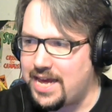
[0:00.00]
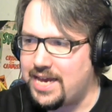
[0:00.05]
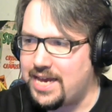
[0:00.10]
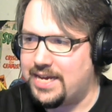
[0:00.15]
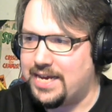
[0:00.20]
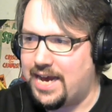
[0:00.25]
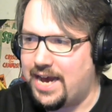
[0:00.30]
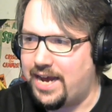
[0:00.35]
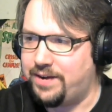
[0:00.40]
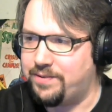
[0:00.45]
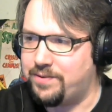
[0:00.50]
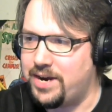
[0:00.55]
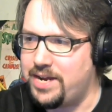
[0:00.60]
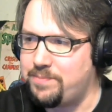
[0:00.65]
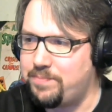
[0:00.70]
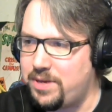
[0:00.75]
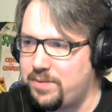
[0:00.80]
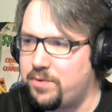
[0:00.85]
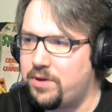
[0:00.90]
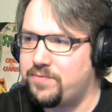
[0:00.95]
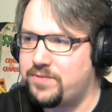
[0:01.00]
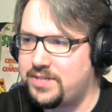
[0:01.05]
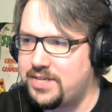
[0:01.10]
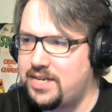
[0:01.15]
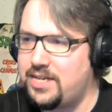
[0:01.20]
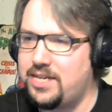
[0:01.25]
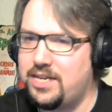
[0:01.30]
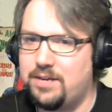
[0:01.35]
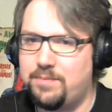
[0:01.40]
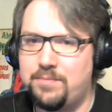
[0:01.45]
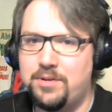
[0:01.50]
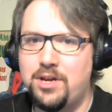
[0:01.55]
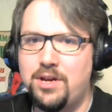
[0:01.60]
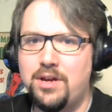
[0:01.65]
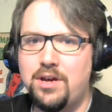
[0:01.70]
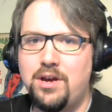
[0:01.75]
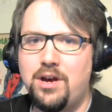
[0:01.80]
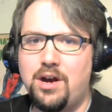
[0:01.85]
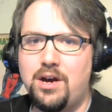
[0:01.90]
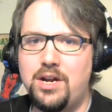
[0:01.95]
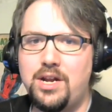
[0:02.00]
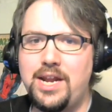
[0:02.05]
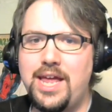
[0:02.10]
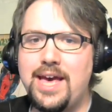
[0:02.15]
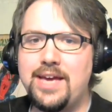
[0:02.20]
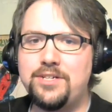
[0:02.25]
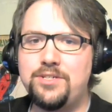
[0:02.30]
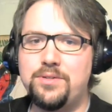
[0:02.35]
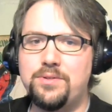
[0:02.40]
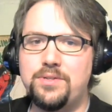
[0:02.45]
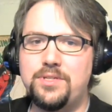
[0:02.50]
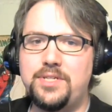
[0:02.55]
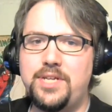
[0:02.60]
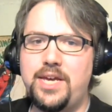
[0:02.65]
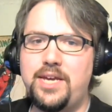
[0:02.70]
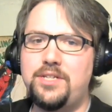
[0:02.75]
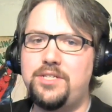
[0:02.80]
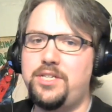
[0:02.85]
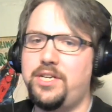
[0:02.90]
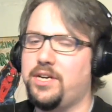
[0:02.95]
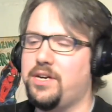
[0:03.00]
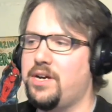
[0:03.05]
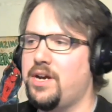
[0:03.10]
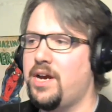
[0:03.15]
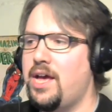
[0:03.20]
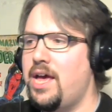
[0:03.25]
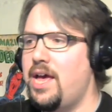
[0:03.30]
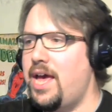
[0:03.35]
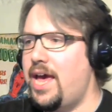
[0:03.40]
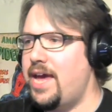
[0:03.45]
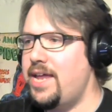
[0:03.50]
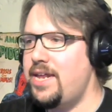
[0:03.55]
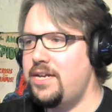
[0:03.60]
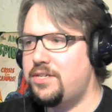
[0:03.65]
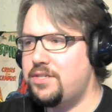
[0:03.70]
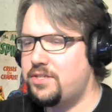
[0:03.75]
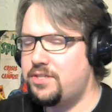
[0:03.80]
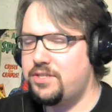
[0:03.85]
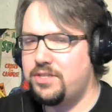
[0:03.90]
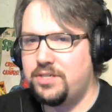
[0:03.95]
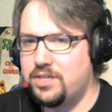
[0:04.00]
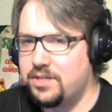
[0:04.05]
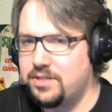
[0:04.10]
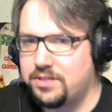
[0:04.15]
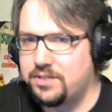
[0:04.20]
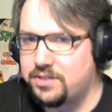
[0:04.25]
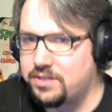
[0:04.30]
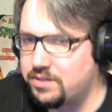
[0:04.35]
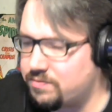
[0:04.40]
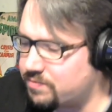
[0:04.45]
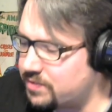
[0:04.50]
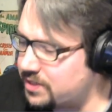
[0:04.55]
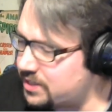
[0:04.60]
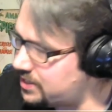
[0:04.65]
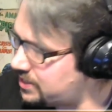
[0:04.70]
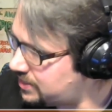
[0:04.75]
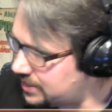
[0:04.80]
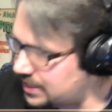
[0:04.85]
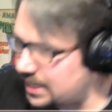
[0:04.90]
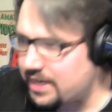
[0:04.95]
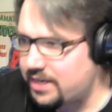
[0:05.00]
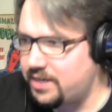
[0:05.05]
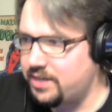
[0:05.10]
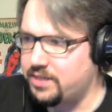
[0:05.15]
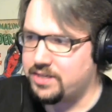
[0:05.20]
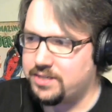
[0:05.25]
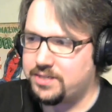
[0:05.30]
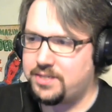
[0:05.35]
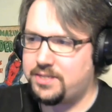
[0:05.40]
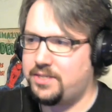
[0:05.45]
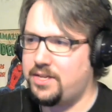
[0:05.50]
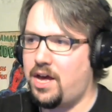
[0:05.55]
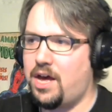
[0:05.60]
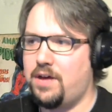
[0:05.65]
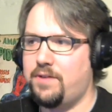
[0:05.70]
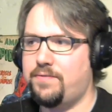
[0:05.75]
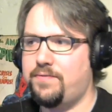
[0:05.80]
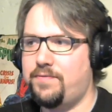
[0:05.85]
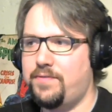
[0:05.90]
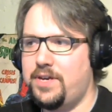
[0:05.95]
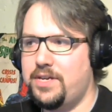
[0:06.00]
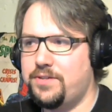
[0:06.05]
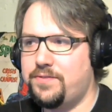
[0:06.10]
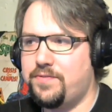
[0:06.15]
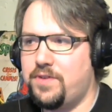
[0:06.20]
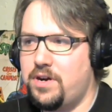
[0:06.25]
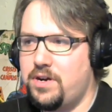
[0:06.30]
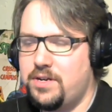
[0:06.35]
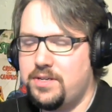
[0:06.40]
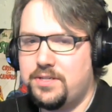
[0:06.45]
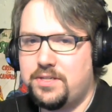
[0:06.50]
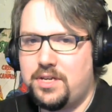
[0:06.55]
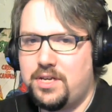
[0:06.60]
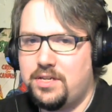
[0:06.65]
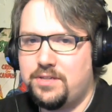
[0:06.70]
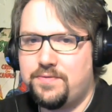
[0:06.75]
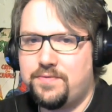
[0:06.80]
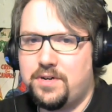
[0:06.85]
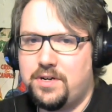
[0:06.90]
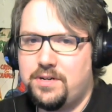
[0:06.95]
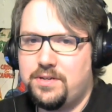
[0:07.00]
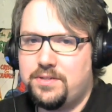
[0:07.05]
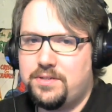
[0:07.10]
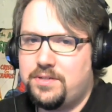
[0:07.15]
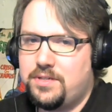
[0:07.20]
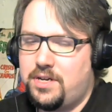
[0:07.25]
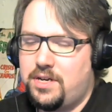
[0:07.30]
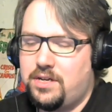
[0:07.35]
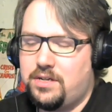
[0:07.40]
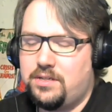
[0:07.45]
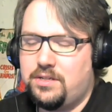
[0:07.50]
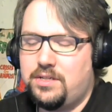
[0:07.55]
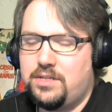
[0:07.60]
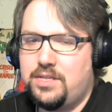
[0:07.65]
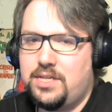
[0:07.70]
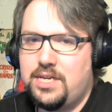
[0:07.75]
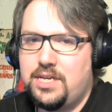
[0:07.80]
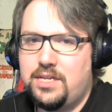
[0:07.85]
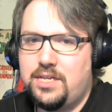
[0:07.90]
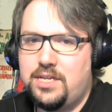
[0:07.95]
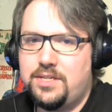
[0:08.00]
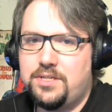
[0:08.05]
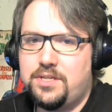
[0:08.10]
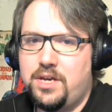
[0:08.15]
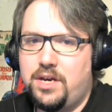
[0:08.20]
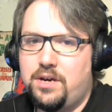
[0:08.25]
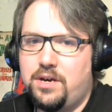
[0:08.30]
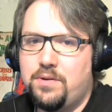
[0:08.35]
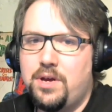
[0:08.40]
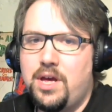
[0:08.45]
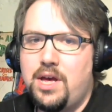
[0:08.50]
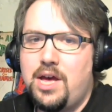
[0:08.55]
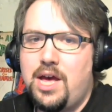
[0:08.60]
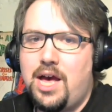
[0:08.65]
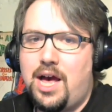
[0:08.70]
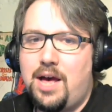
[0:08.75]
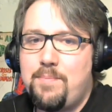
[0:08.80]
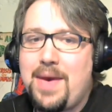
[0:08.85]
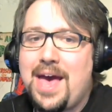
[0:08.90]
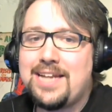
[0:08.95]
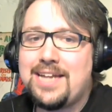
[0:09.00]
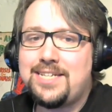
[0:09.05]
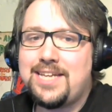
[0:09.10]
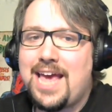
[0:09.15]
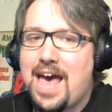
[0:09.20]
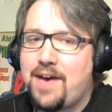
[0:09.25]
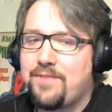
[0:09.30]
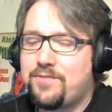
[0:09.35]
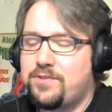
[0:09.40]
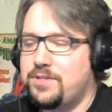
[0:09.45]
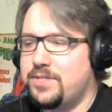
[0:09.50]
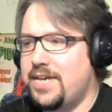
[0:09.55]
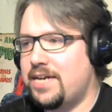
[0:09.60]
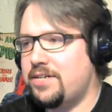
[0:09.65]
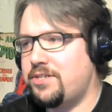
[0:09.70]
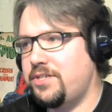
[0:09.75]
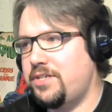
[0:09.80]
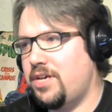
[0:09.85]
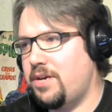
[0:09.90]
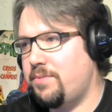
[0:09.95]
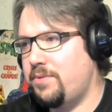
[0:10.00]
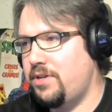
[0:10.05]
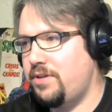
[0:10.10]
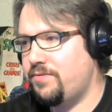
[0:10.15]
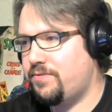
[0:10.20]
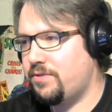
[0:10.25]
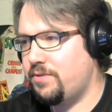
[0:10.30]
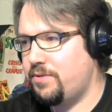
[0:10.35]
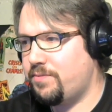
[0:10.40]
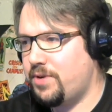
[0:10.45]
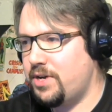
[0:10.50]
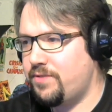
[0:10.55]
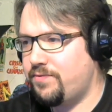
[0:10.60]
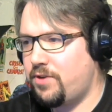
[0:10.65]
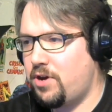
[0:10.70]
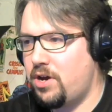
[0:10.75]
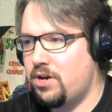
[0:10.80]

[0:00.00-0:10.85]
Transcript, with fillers: N A guy, right? People have seen him yeah. on a national stage here. And he just does ridiculous stuff as far as, as far as, uh, the indies go. Uh, Matt Tavern's actually coming in from the Ring of